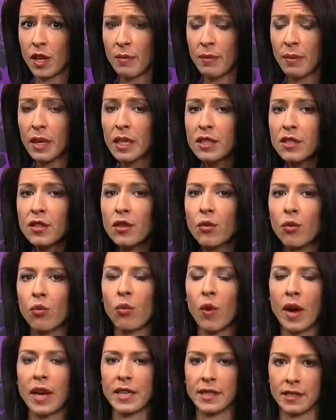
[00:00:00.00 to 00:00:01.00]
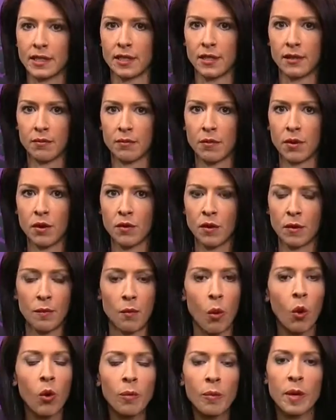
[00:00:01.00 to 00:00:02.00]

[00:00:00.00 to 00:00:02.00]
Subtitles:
but it's the right move, and more